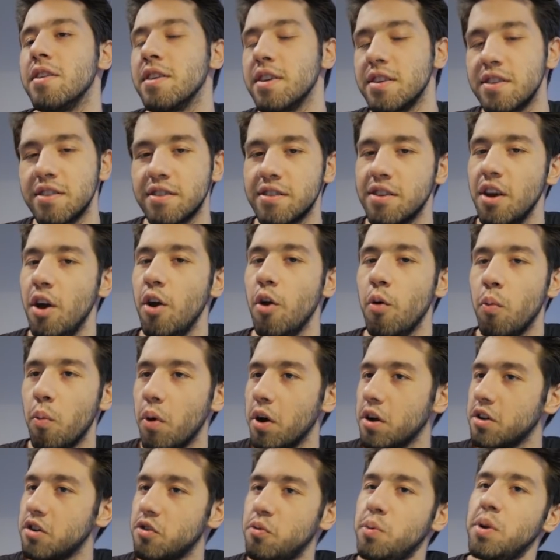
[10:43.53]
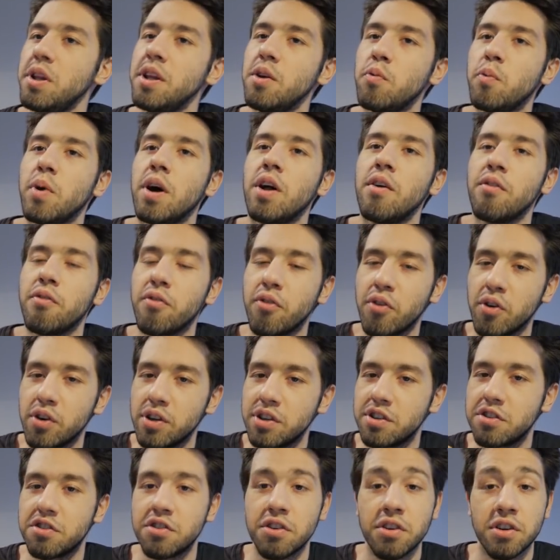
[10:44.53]
This works really well for
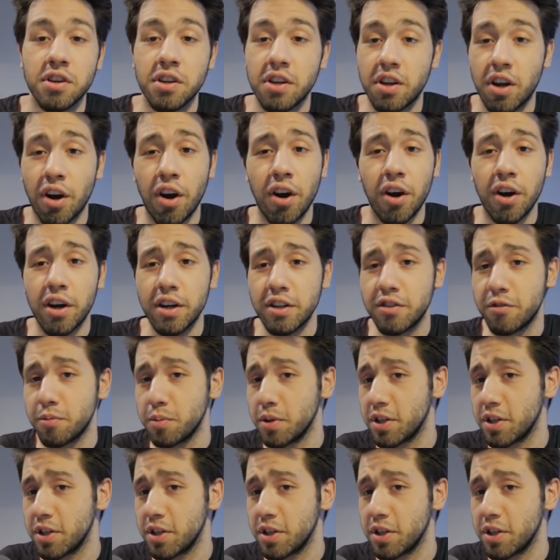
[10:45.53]
certain cards,